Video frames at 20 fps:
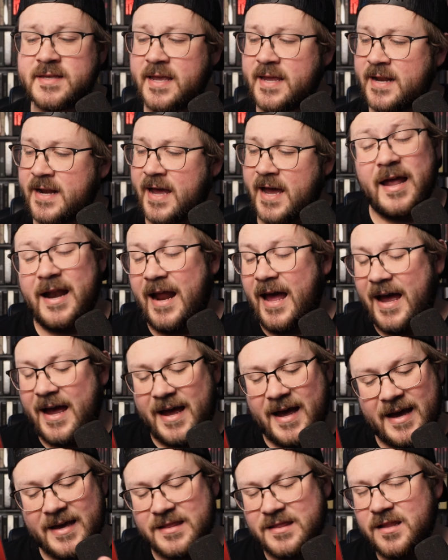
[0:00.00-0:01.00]
And
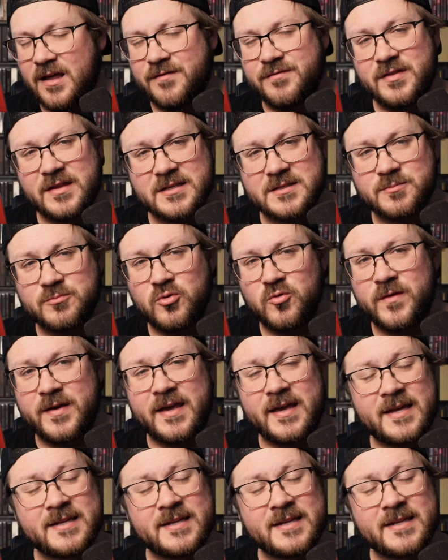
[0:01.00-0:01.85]
I love this movie.